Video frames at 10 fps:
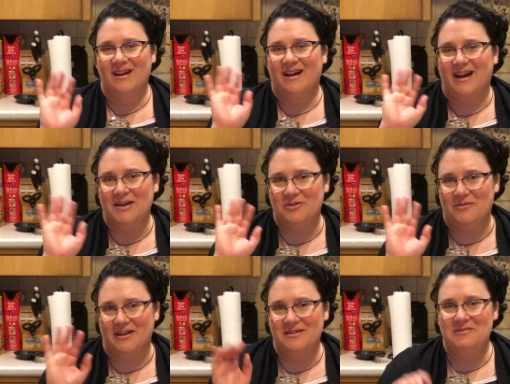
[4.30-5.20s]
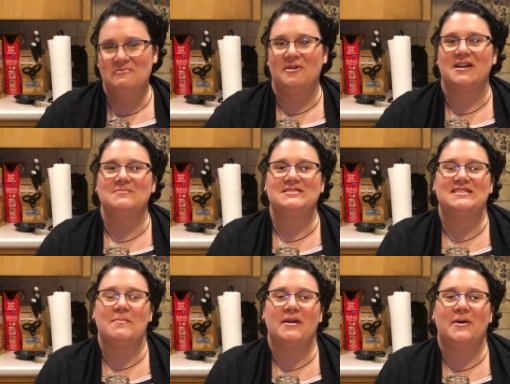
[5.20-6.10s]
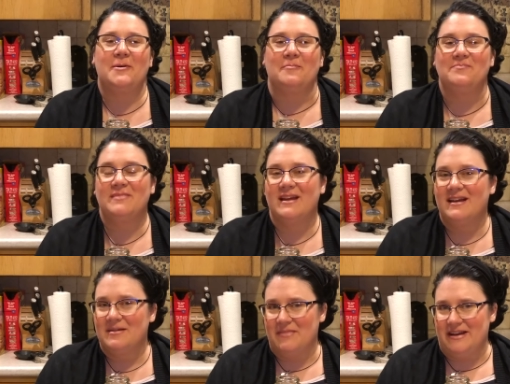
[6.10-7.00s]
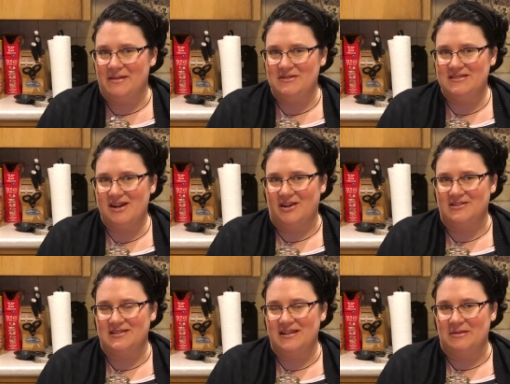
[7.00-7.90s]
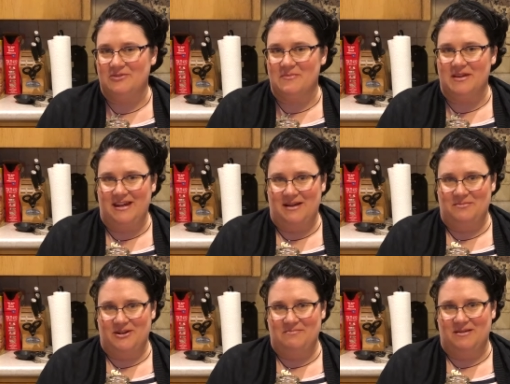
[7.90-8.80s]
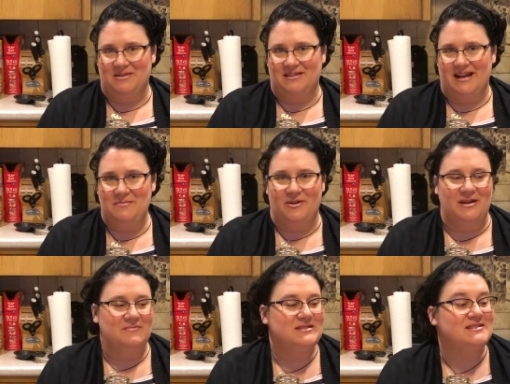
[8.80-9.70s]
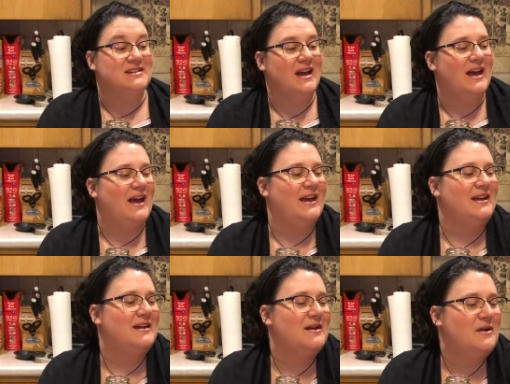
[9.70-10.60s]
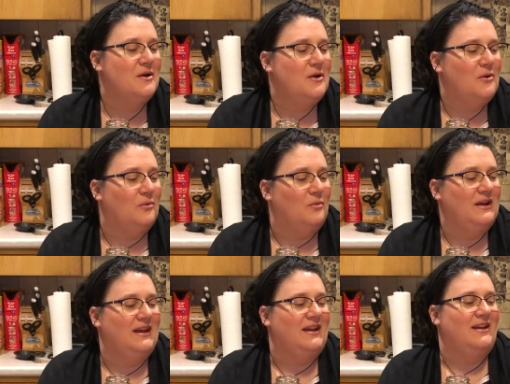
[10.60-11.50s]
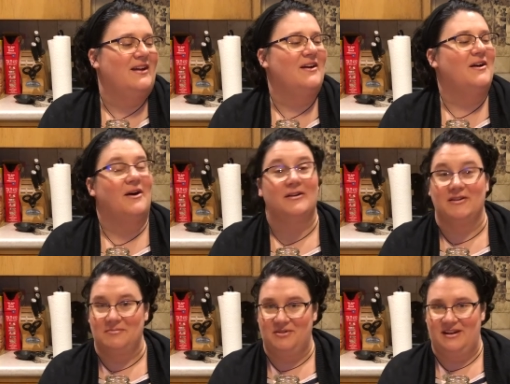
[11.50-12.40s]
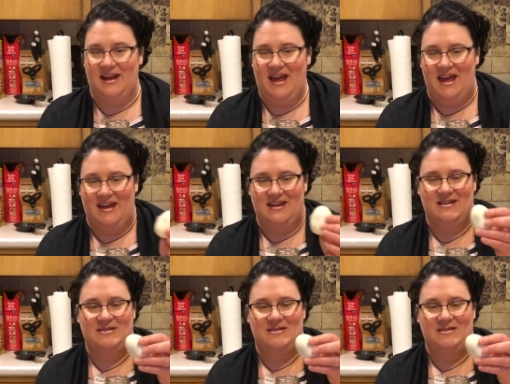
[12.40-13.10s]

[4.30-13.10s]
Hi everyone, welcome to STEM at Home. My name is Darcy and I'm from the Danbury Public Library. Today, we are going to put an egg